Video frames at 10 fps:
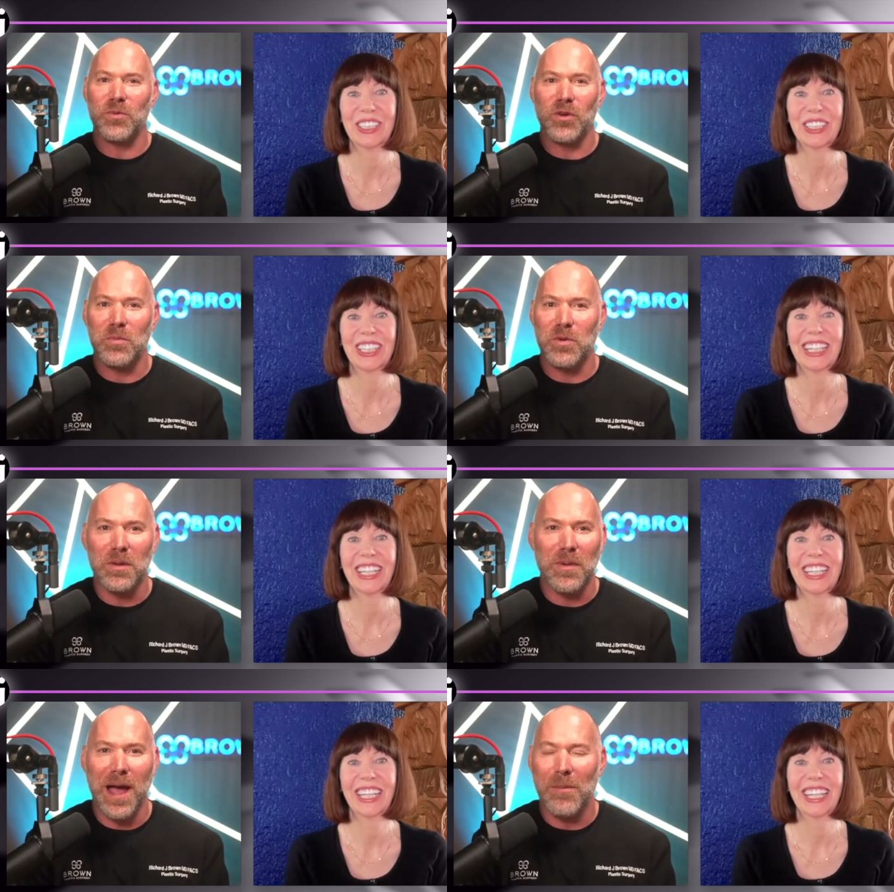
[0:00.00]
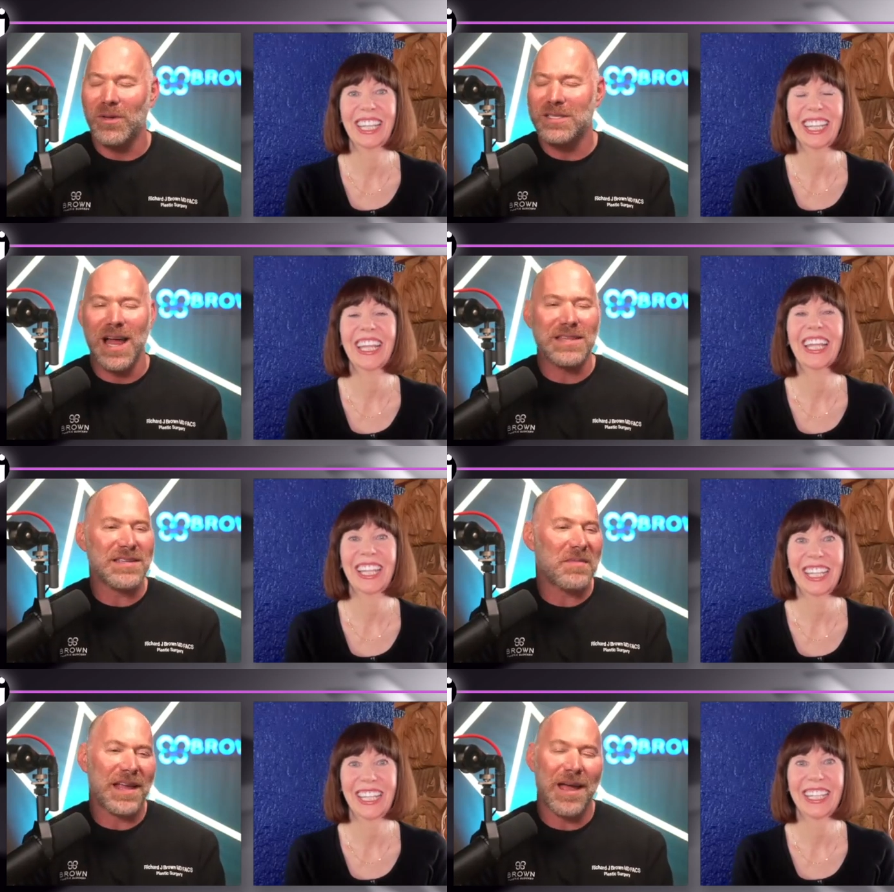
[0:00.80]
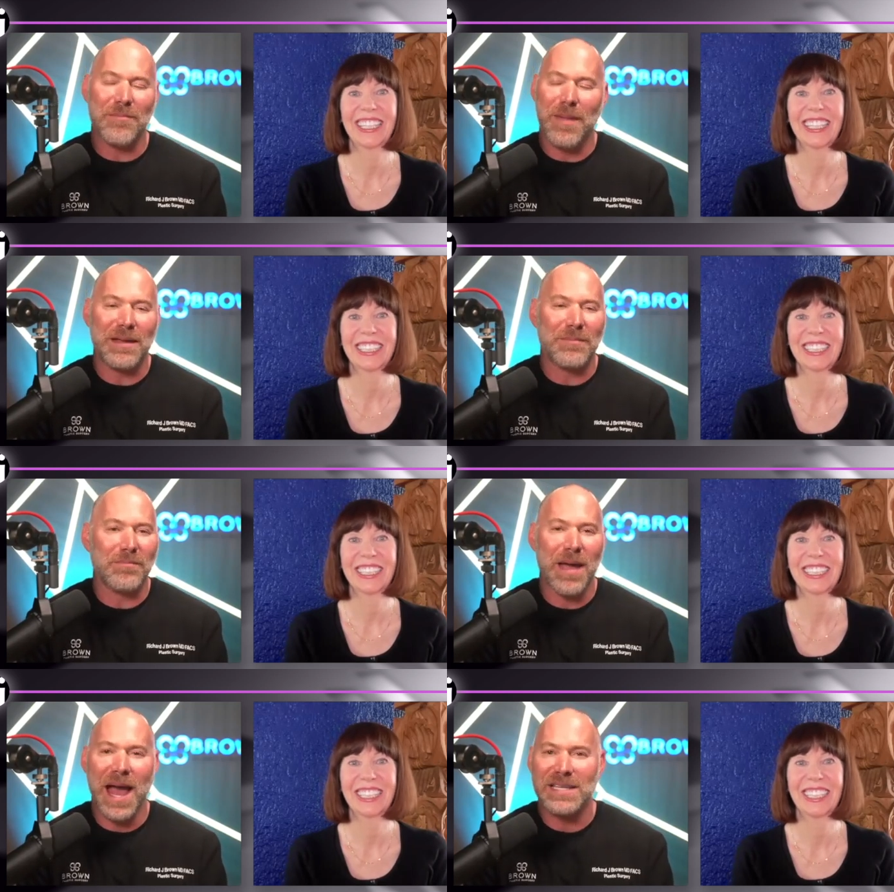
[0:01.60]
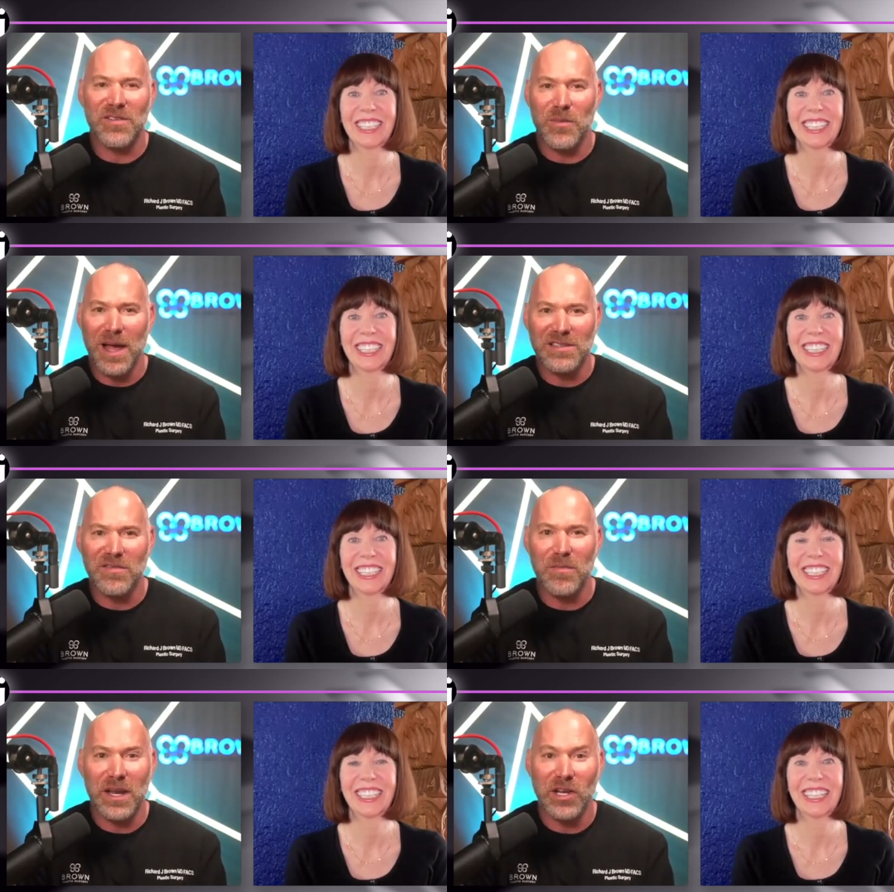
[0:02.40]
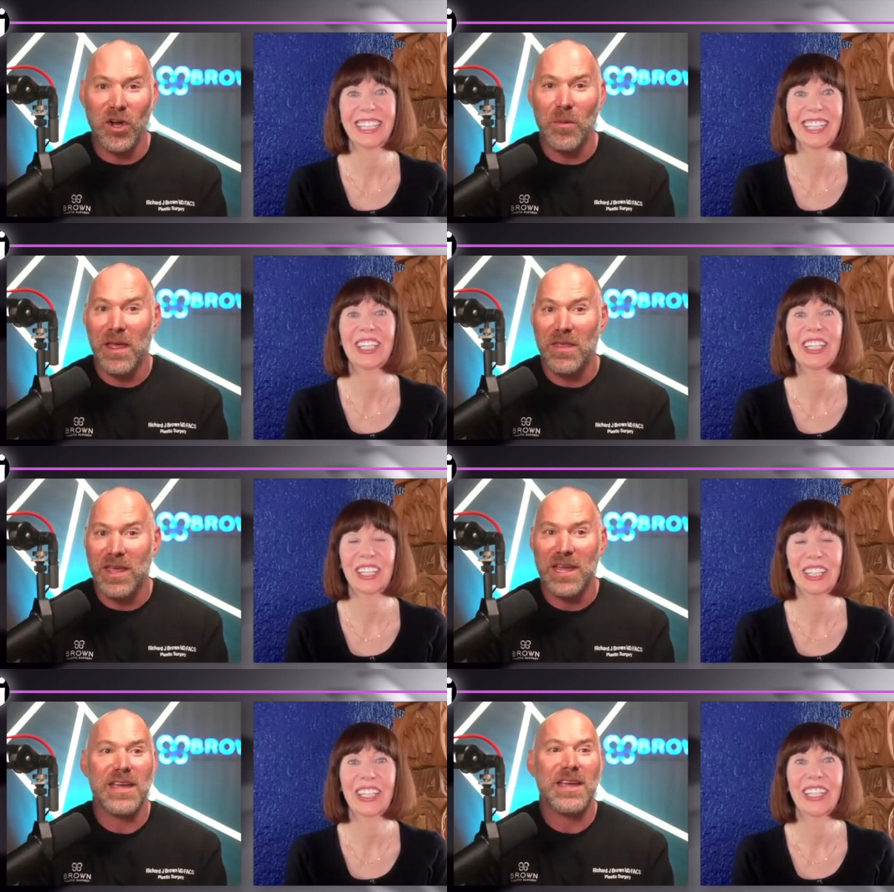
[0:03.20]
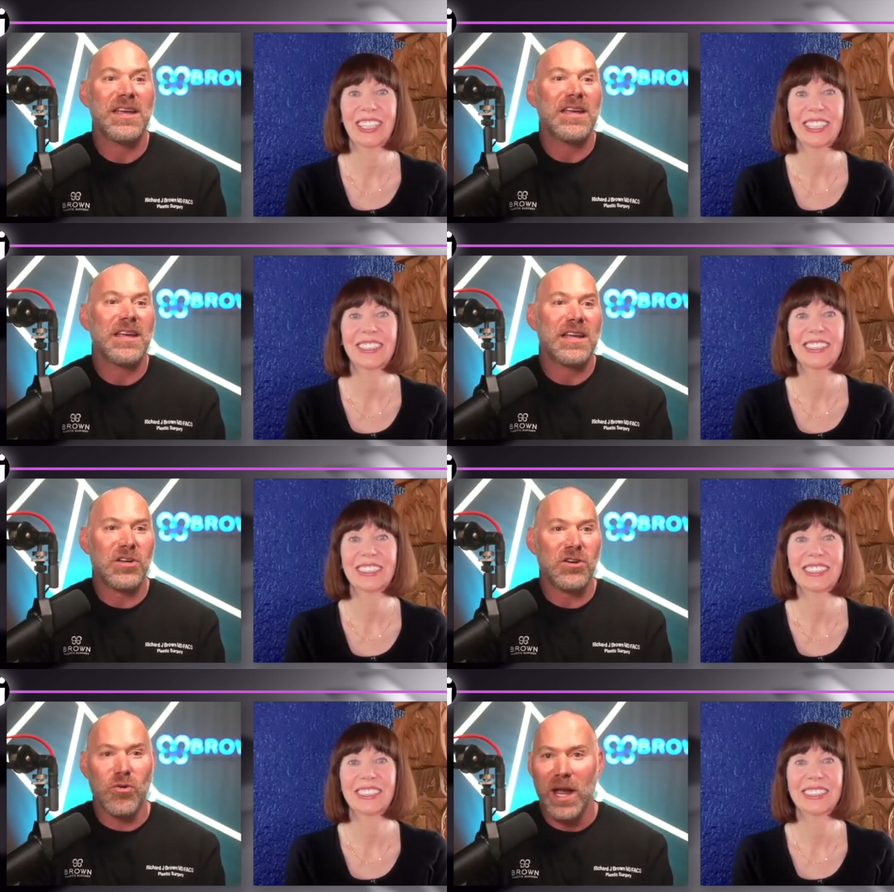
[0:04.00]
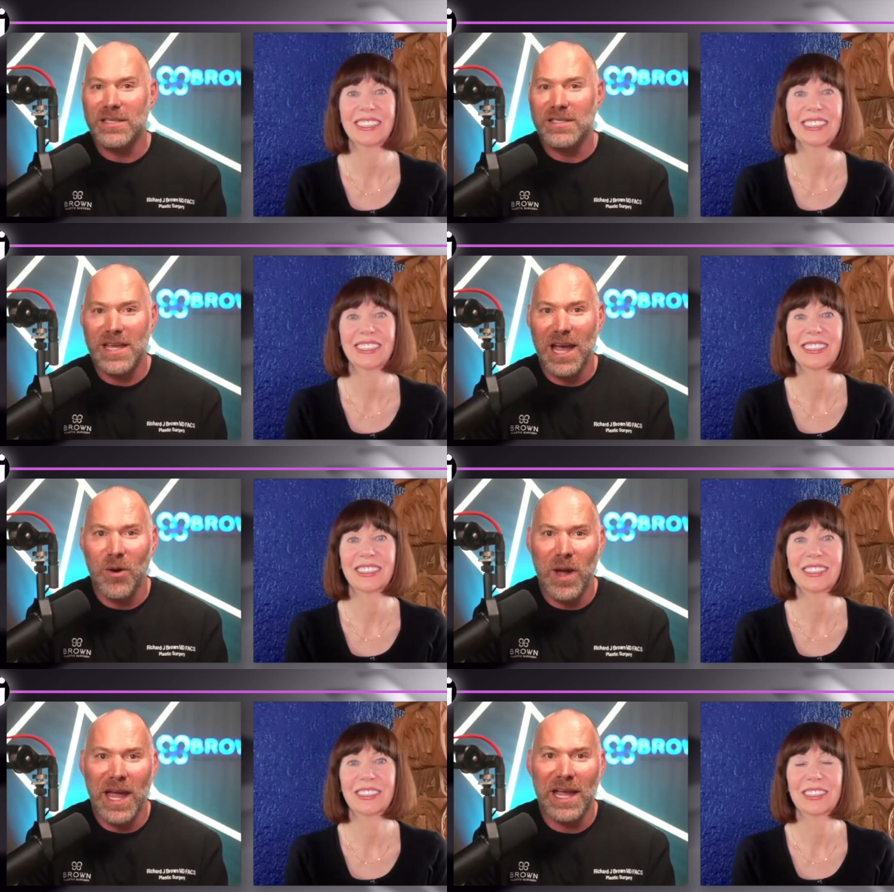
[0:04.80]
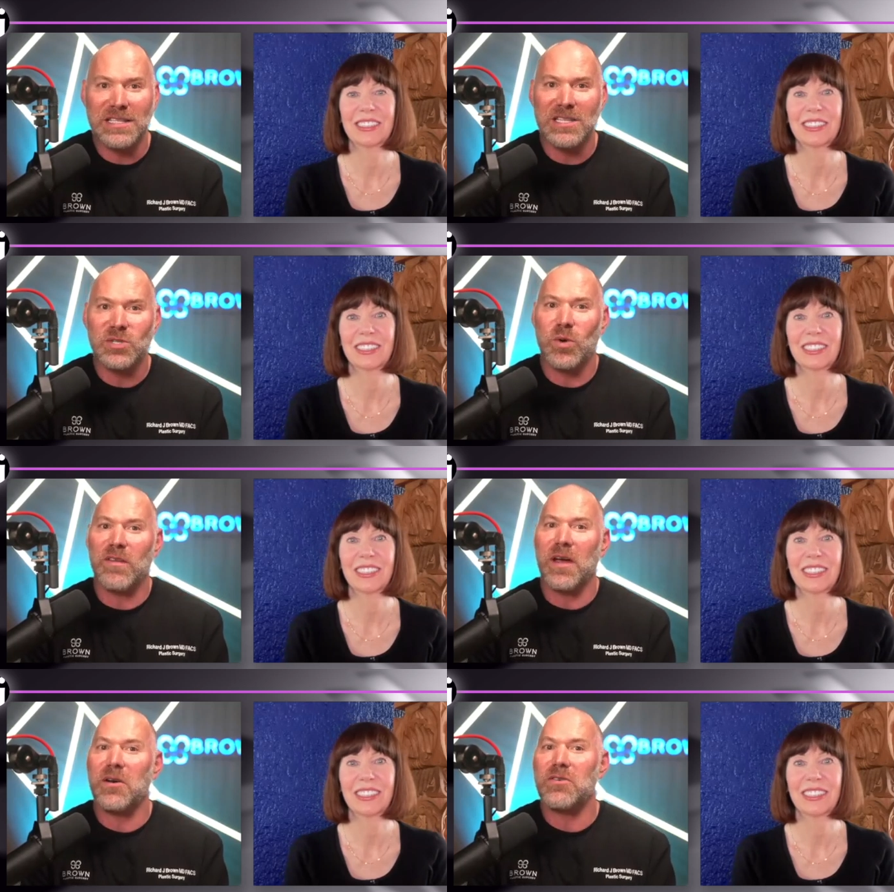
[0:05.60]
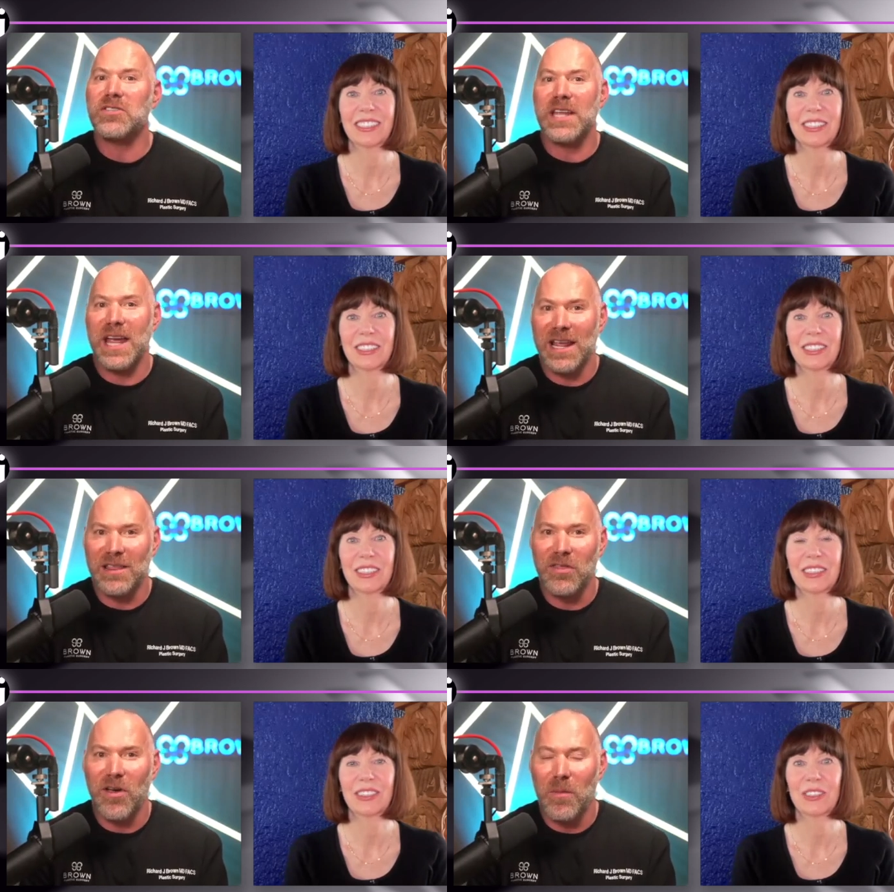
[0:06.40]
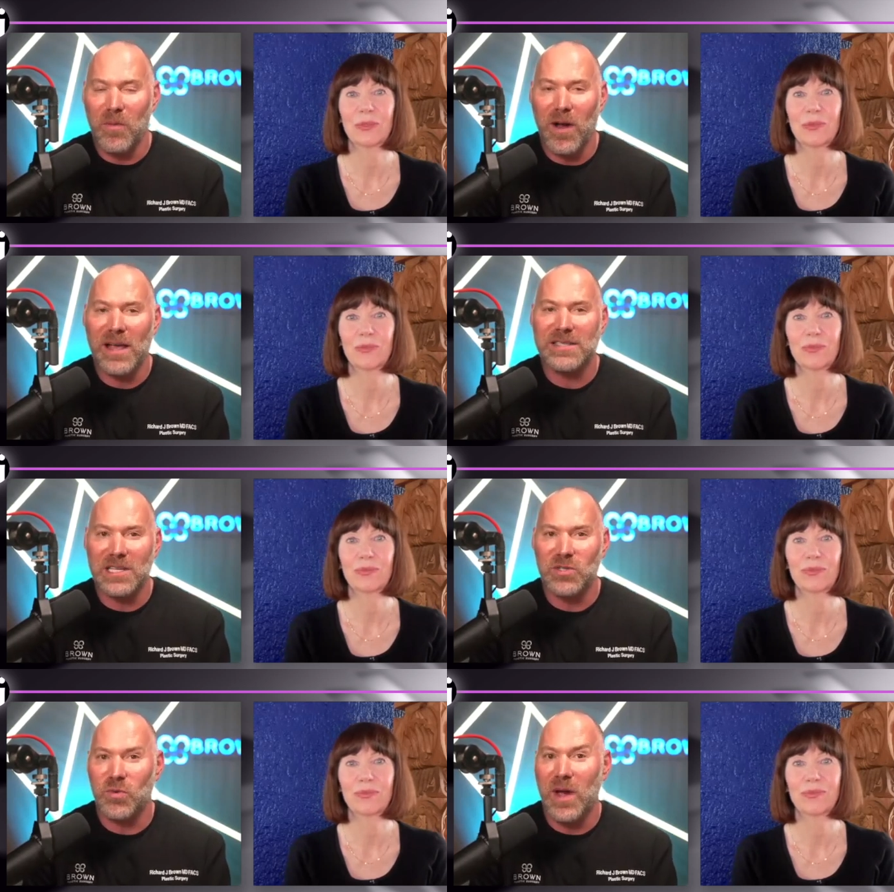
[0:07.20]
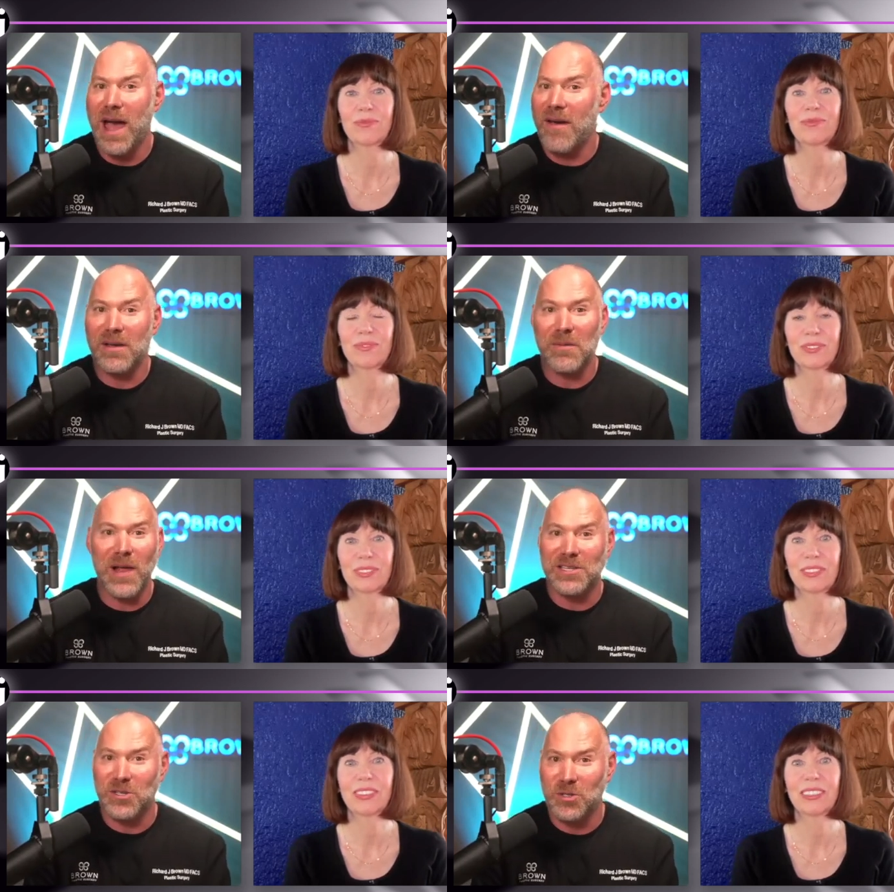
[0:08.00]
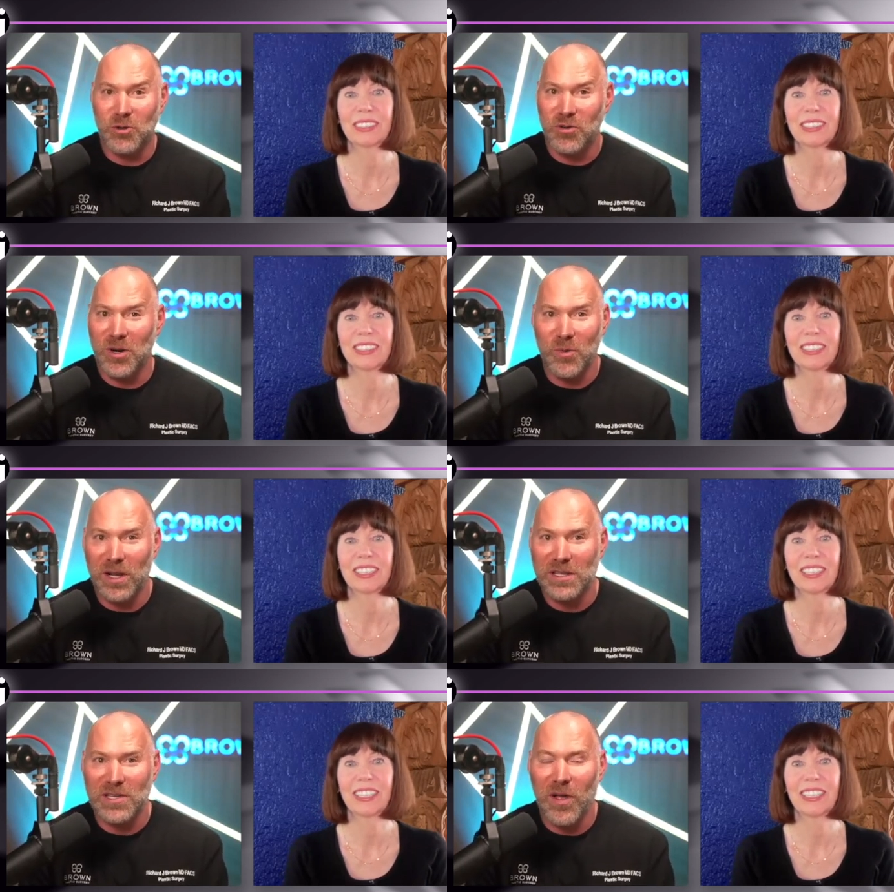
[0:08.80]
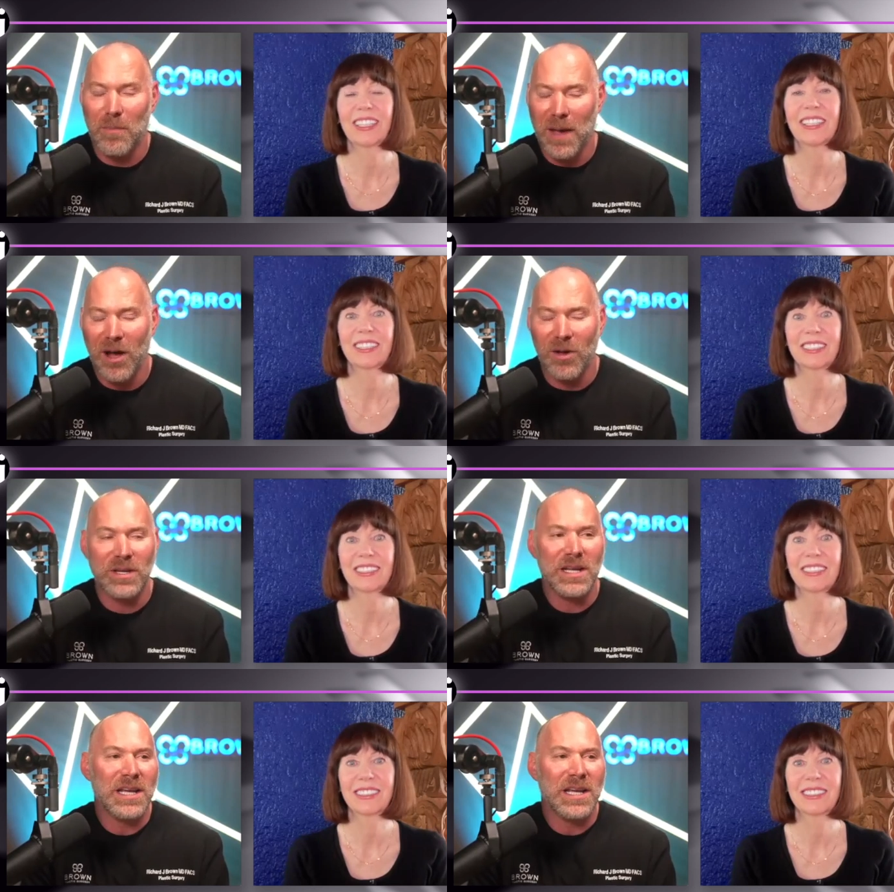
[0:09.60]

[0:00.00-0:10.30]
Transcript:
Speaker 1: Real Beauty Bible. It's not something I make massive amounts of money on, but I think it's a great segue into sort of understanding the thought process through having plastic surgery or what it's all about.